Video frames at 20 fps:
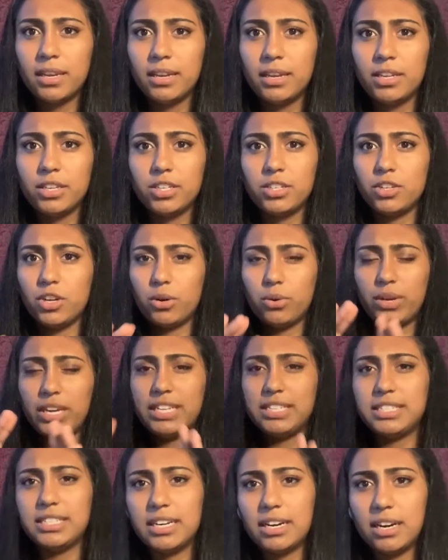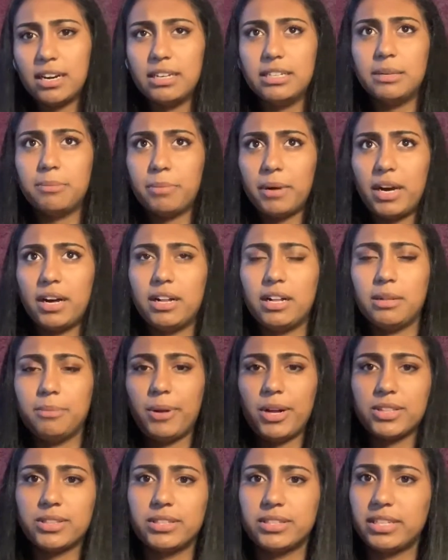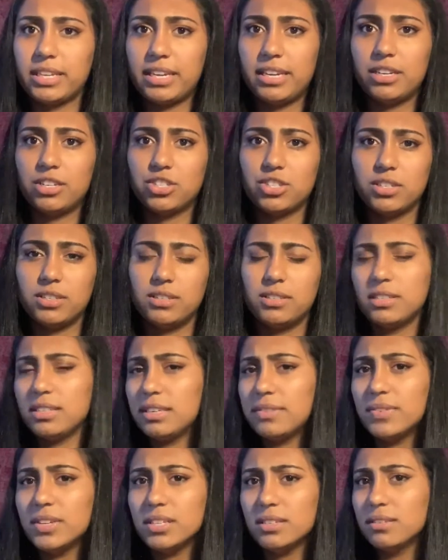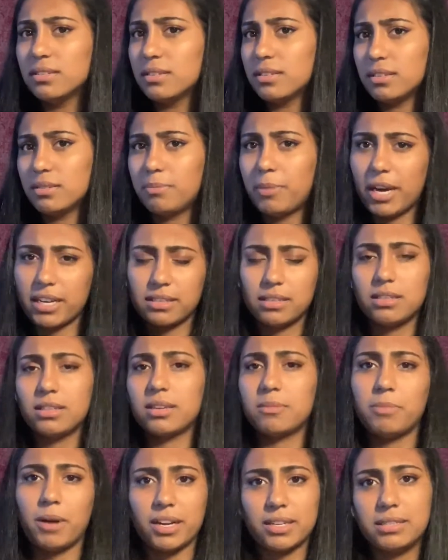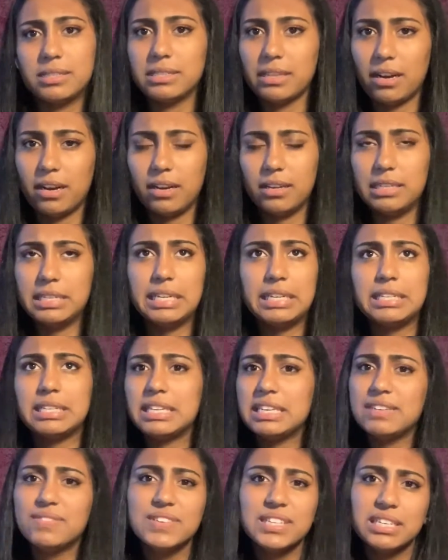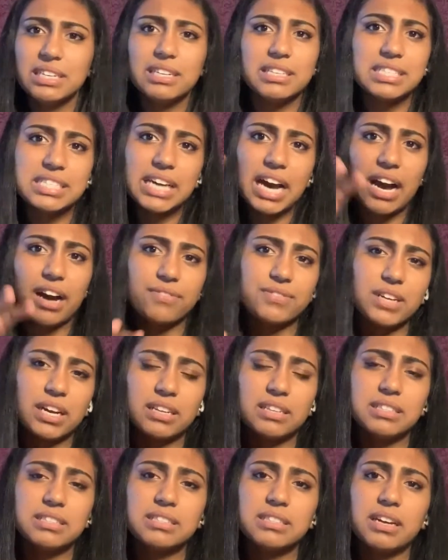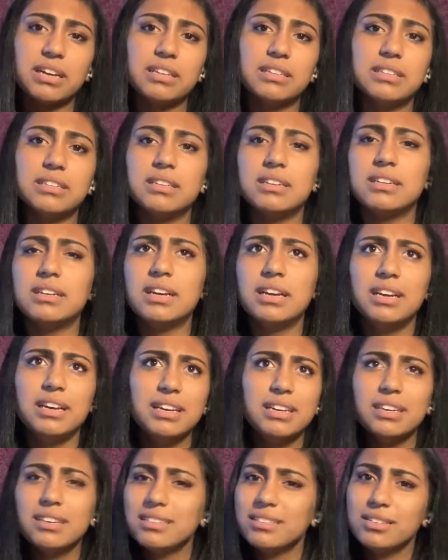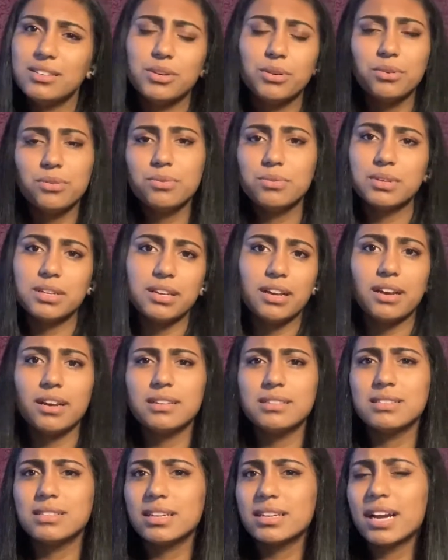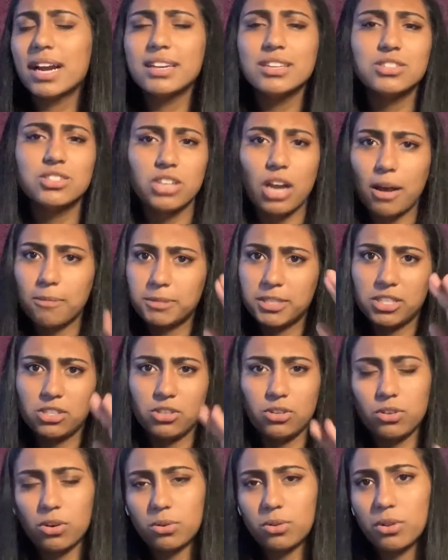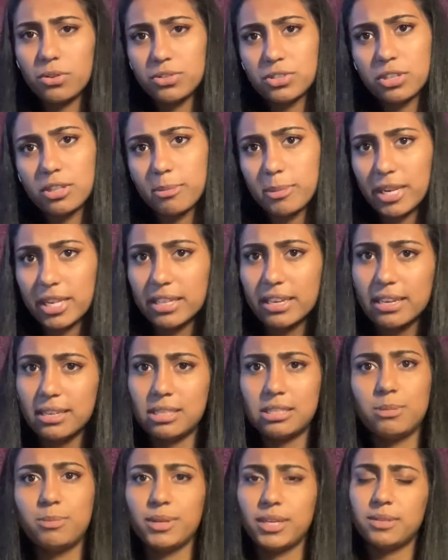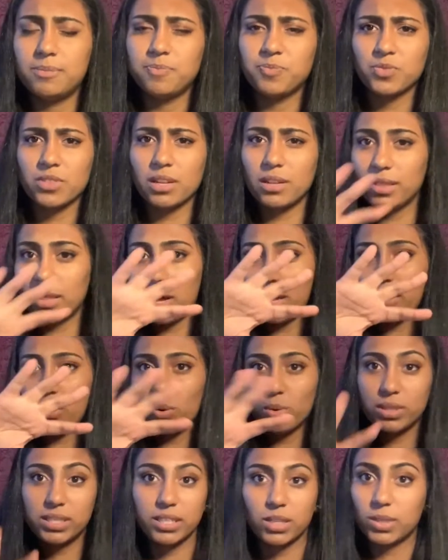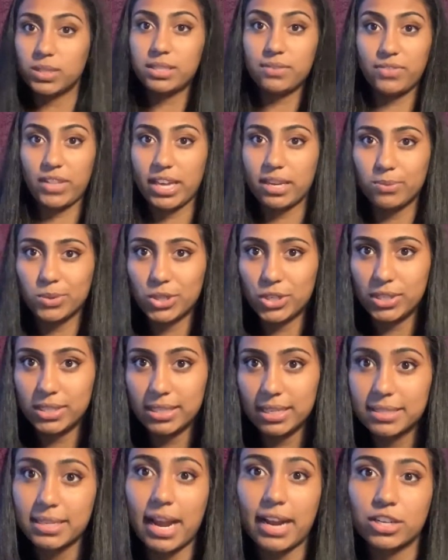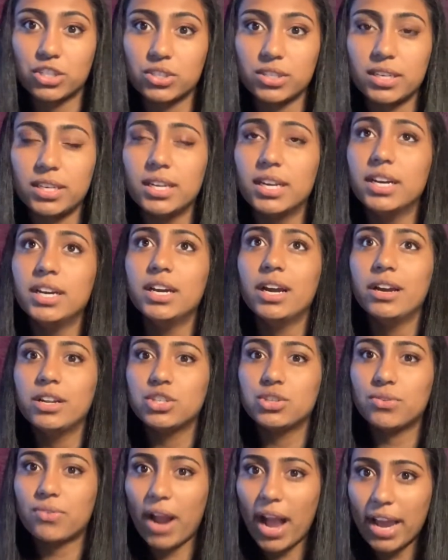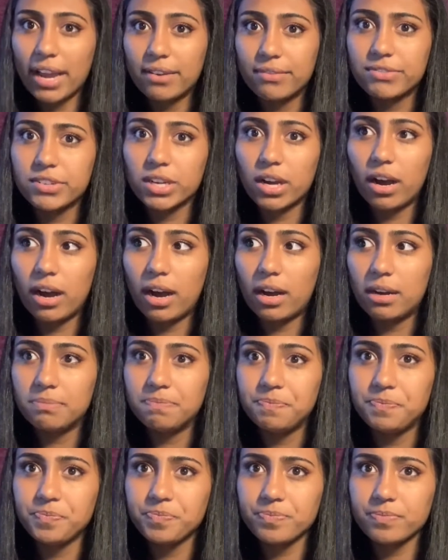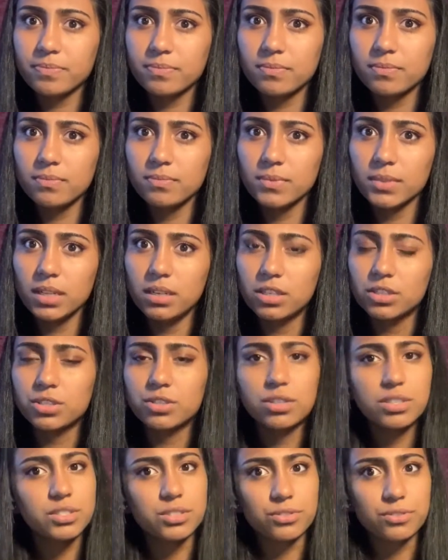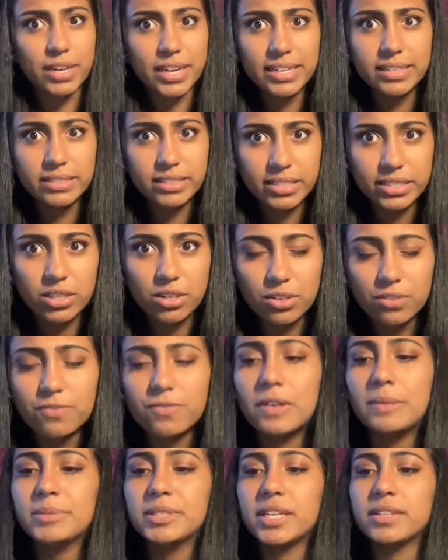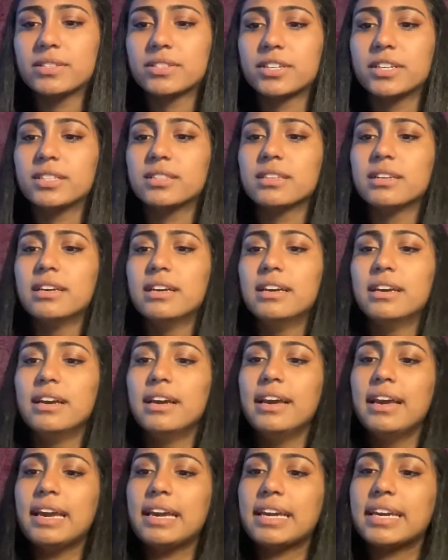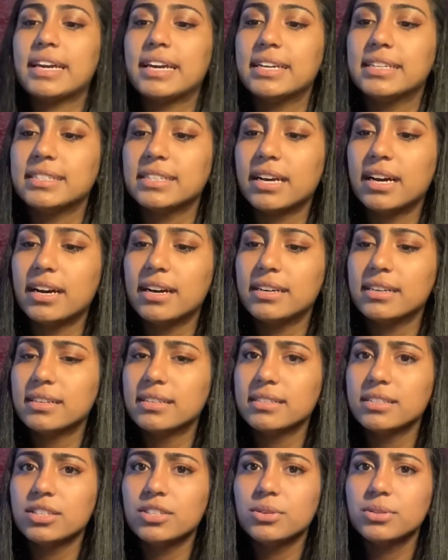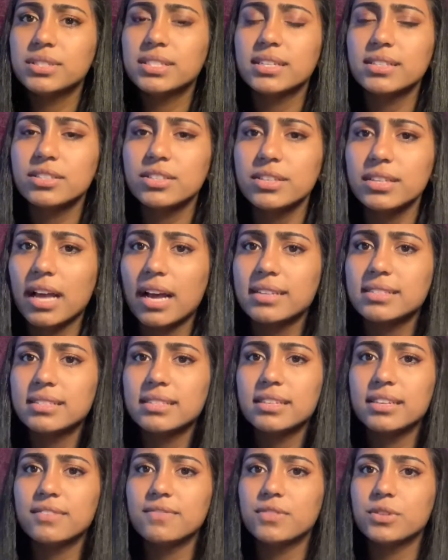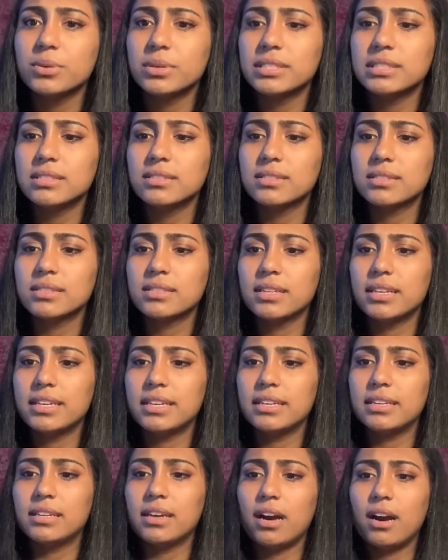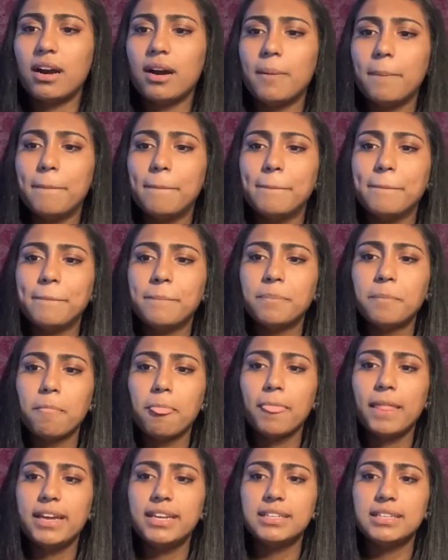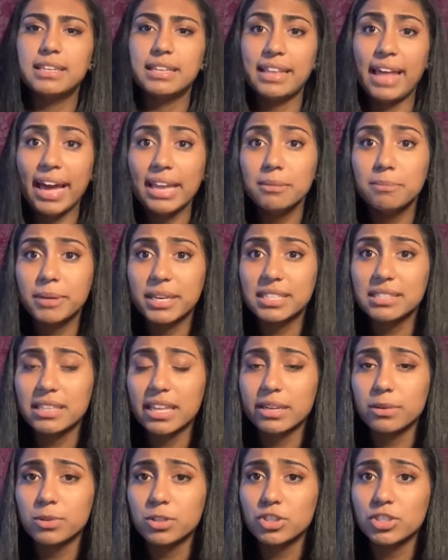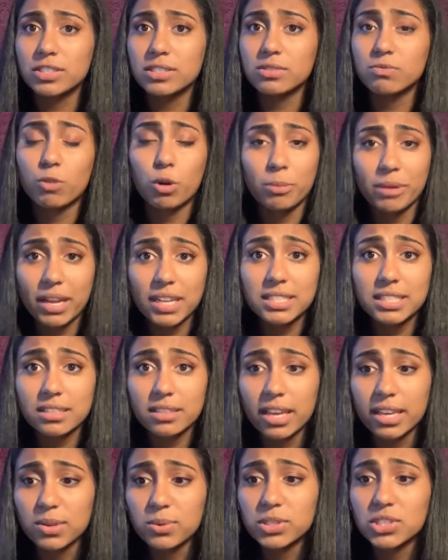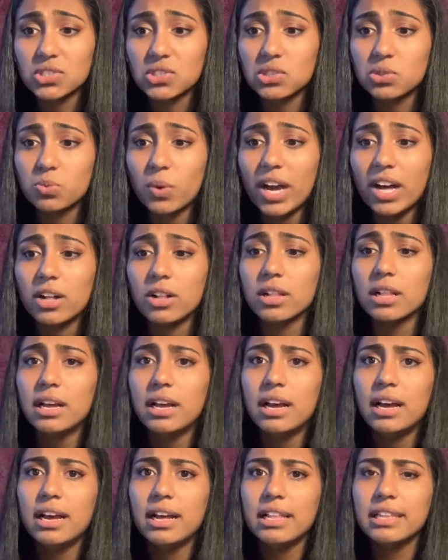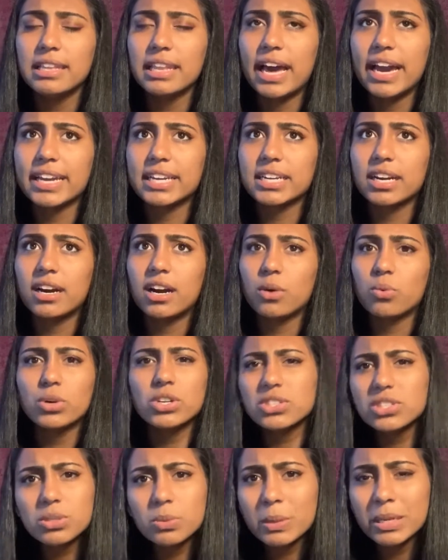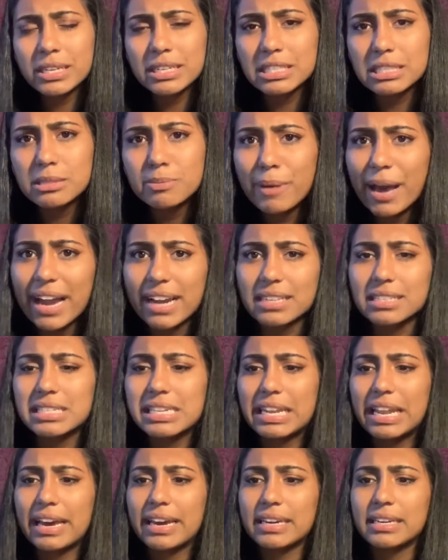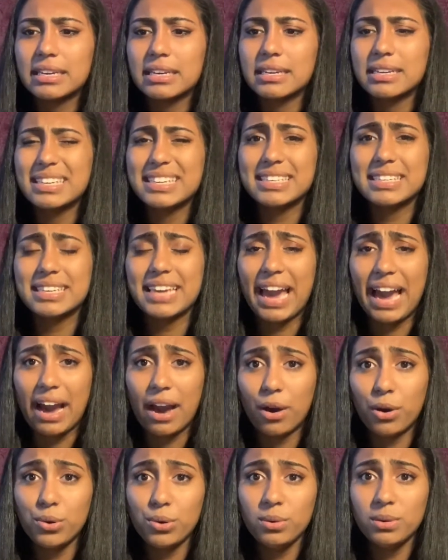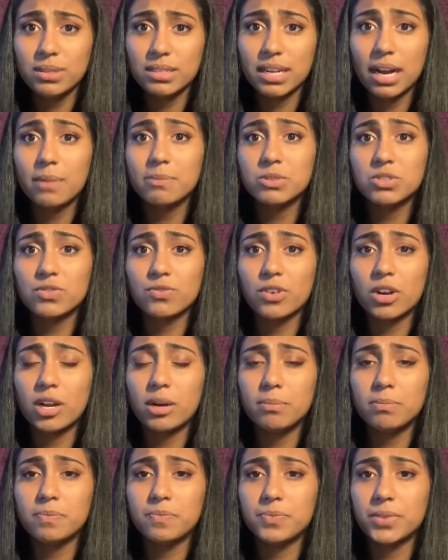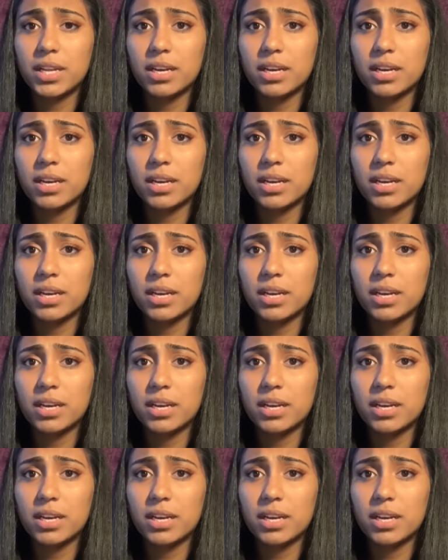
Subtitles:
you know, India, Nepal, Bangladesh, and even like Pakistan, and even into Afghanistan. And, you know, it kind of stops as you go closer to the Middle East, but that whole series of languages is actually derived a great deal from Sanskrit. And you know, Sanskrit has an influence in Latin-based languages, Romantic languages as well. Like words you wouldn't expect, like cow comes from